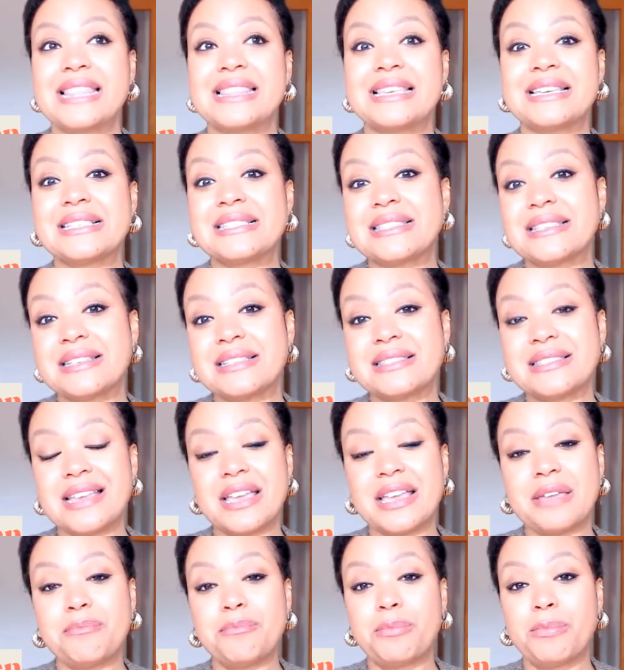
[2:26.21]
This is
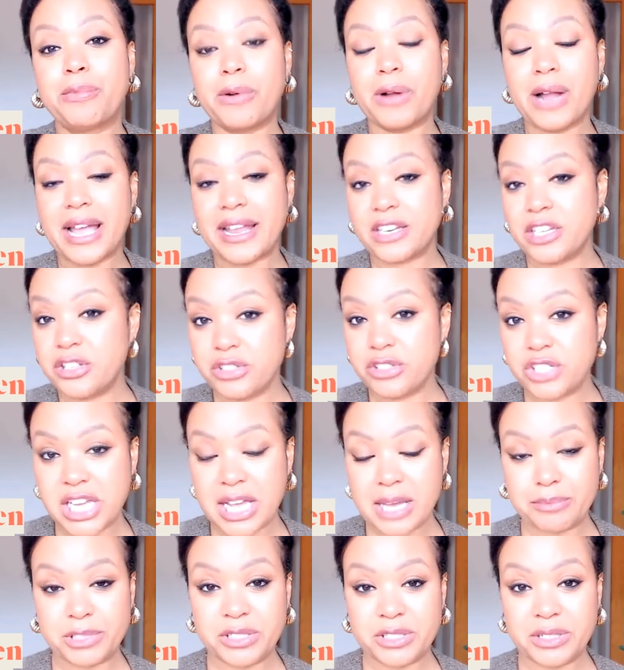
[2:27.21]
a brand new
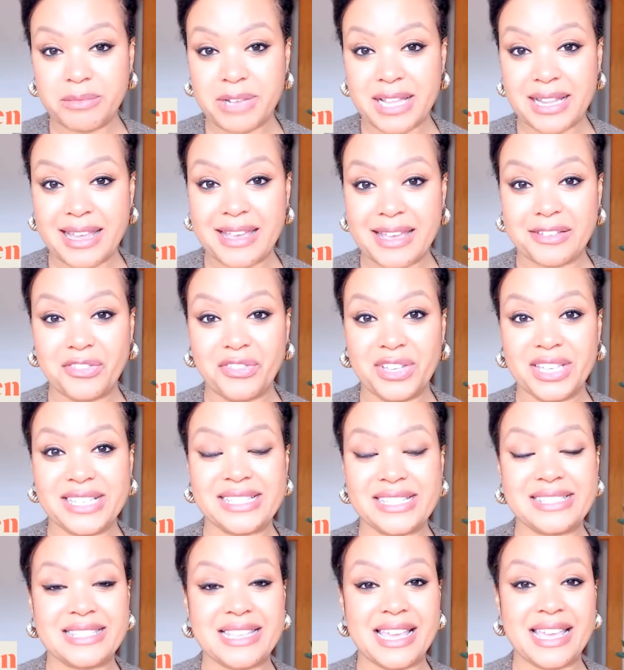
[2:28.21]
chapter in my life.
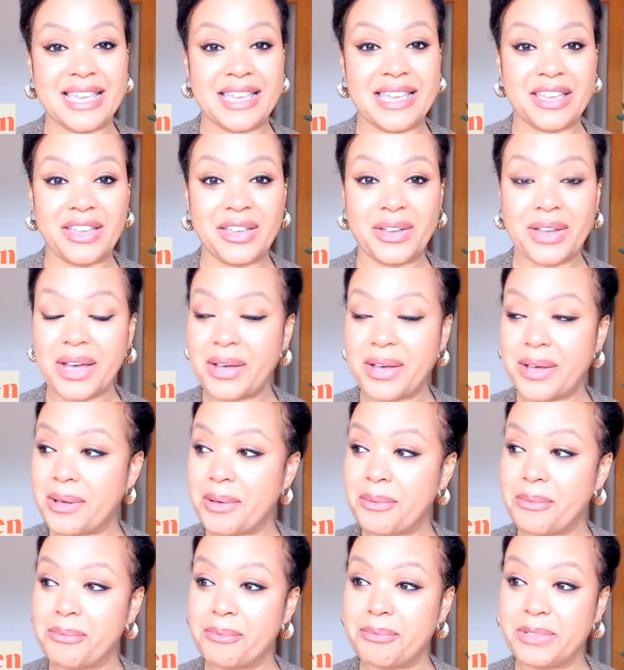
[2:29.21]
It's a
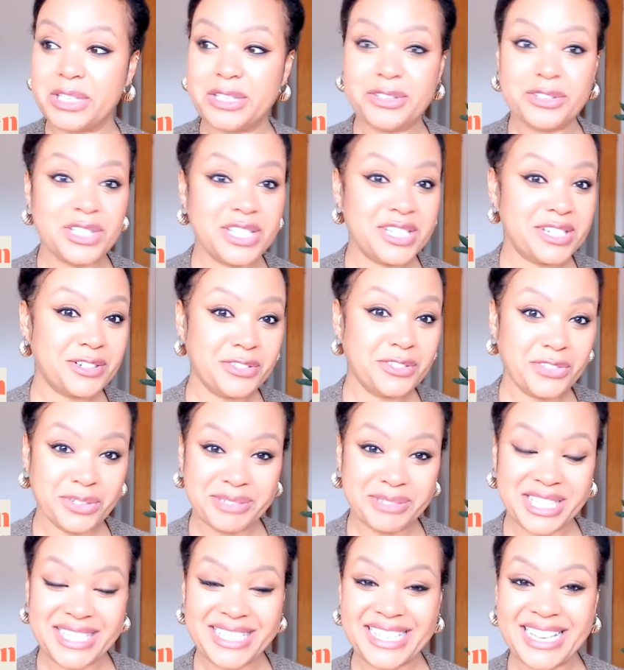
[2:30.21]
new year for
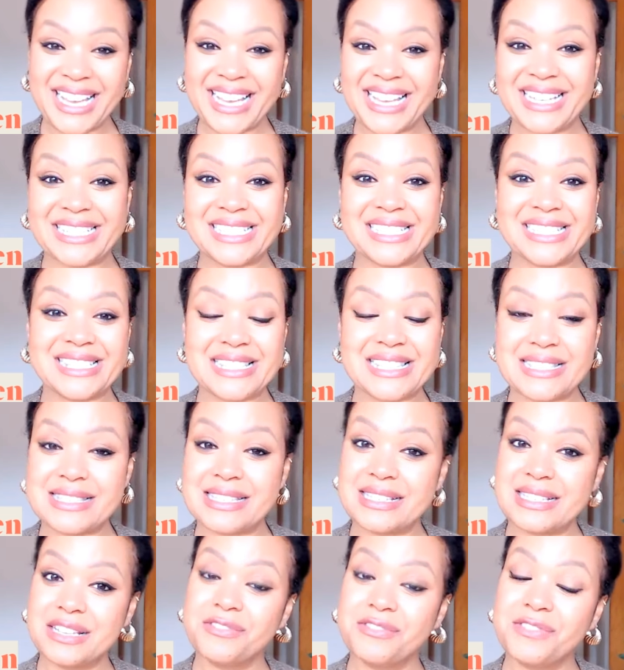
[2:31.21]
me, and it's a
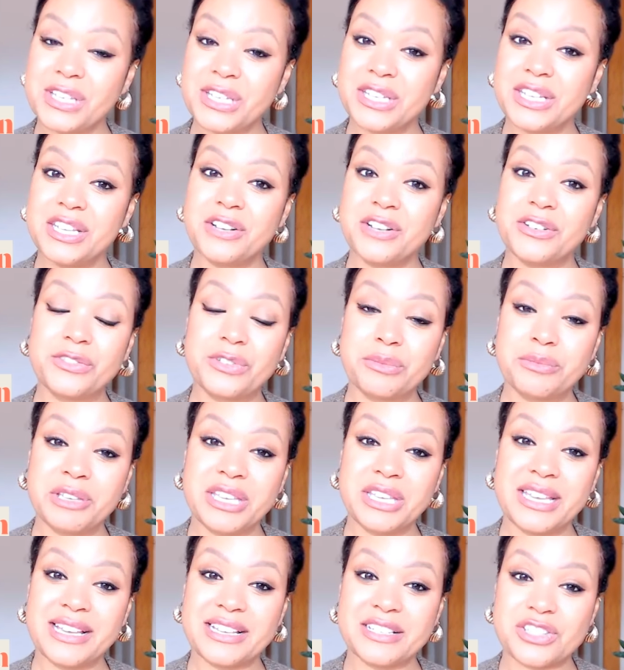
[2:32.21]
significant year for
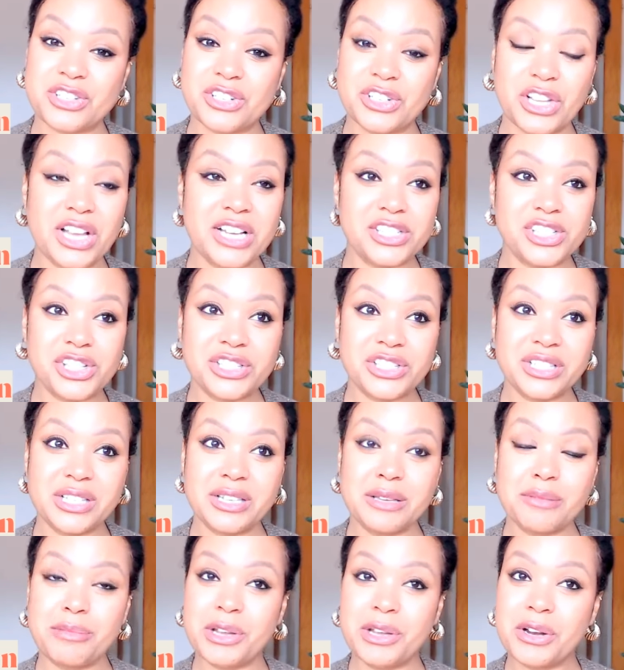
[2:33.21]
me
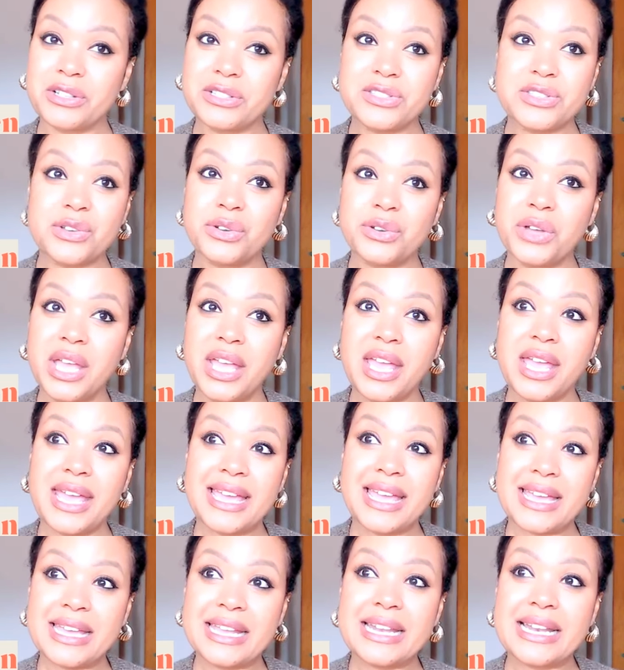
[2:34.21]
astrologically, but also
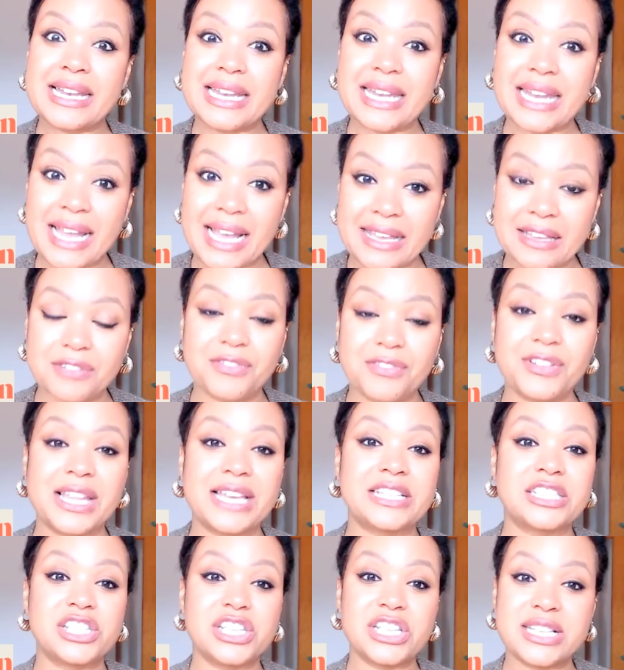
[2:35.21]
in life,
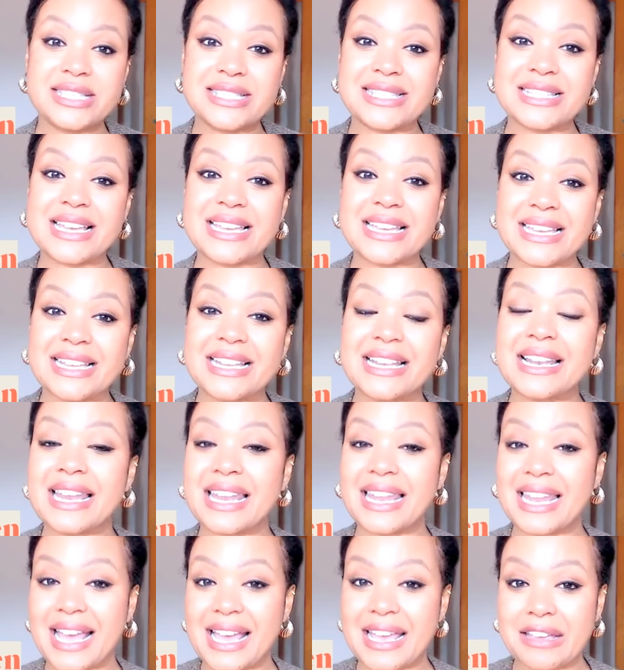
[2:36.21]
like just in
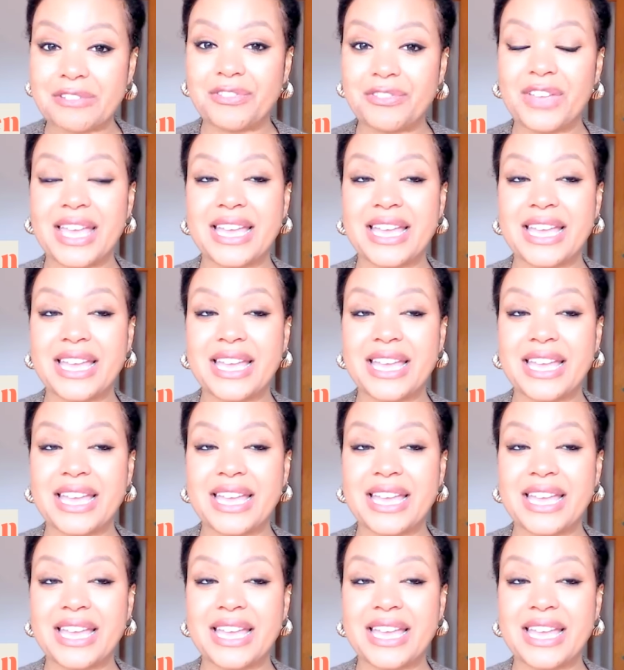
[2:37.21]
life.